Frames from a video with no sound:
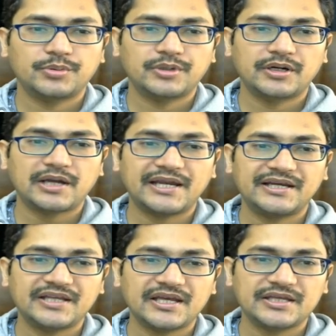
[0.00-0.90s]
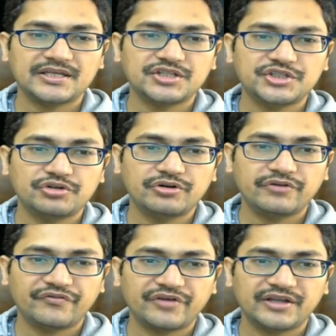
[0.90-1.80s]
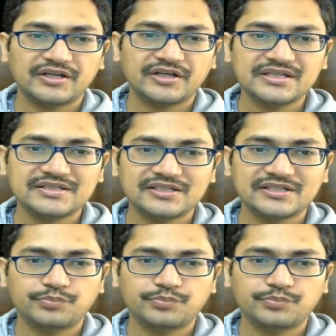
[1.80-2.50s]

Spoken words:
Our idea is to defend the d6